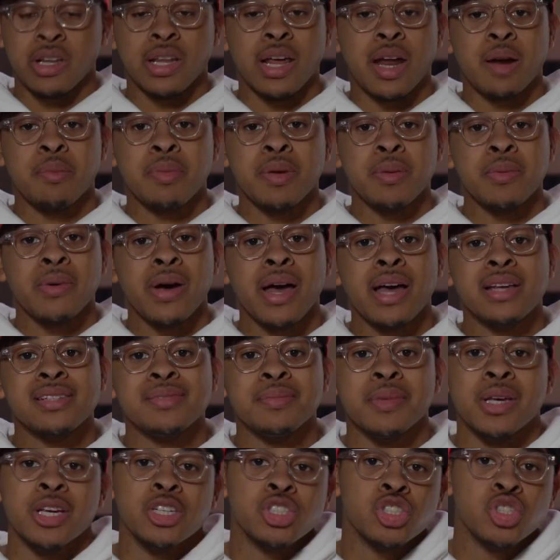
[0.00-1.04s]
a lot of people had
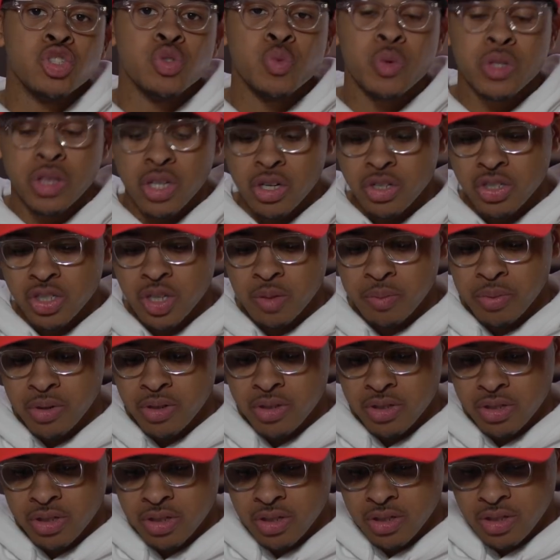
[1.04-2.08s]
some issues with their
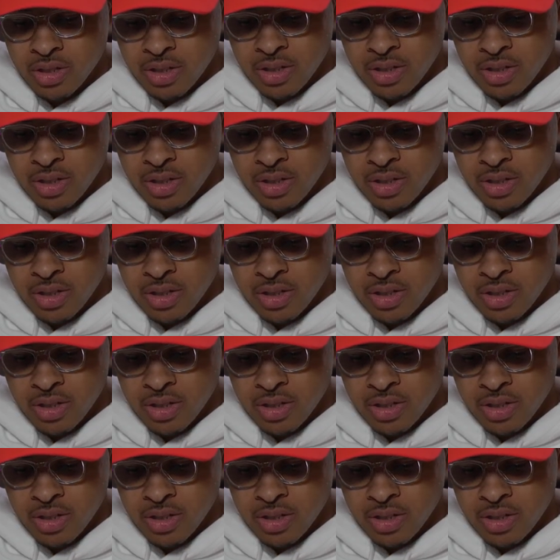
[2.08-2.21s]
zippers.